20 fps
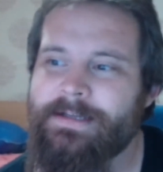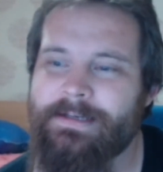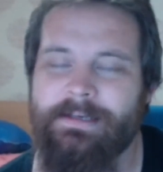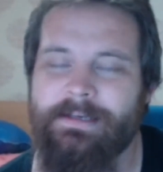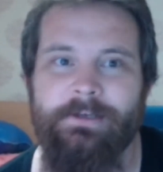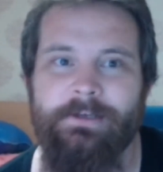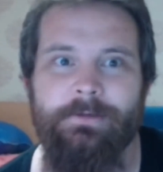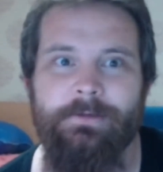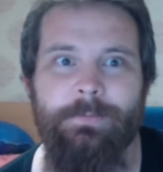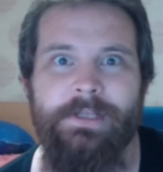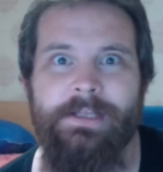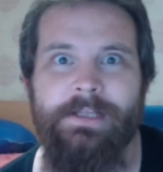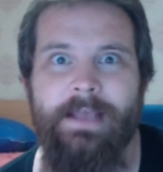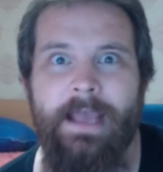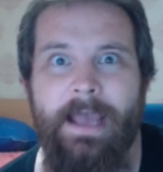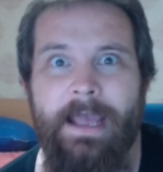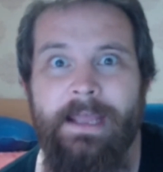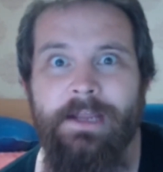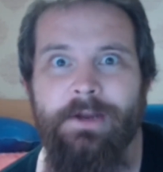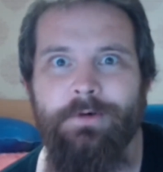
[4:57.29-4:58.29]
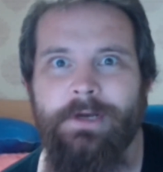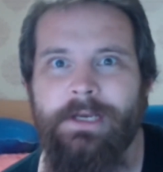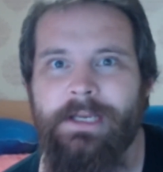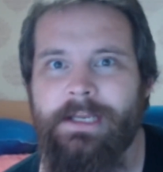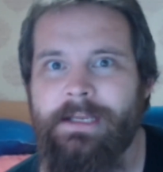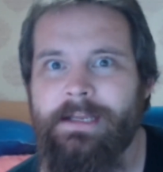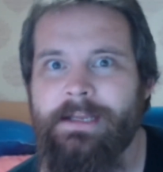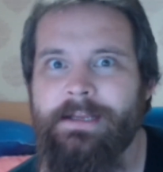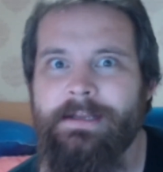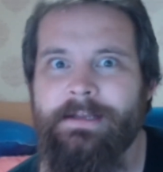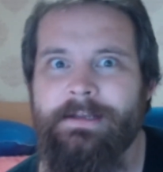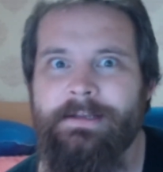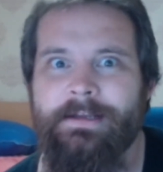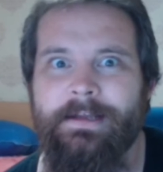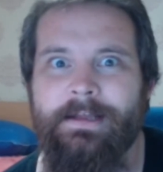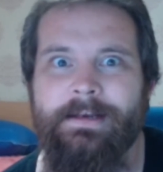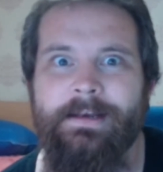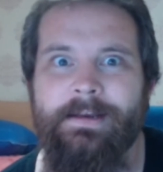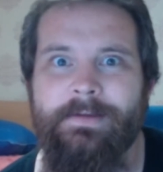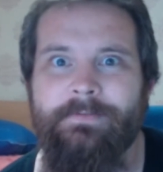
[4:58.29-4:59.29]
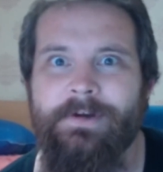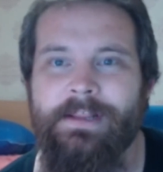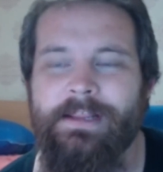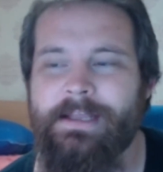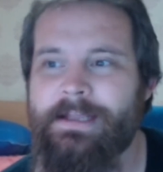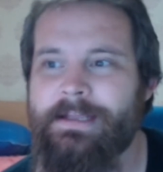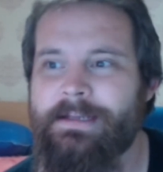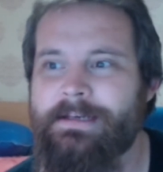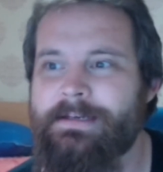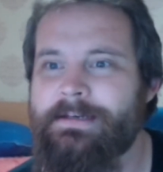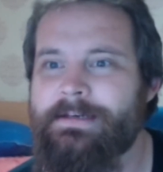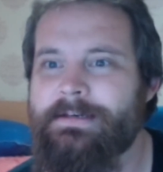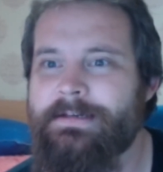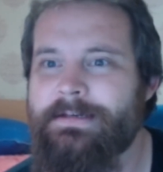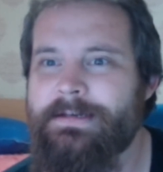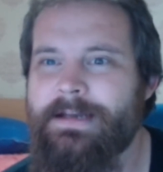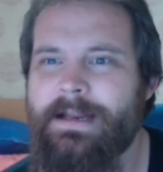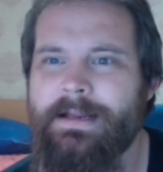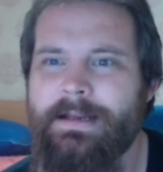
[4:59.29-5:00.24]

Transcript: Need to be angry and everything, and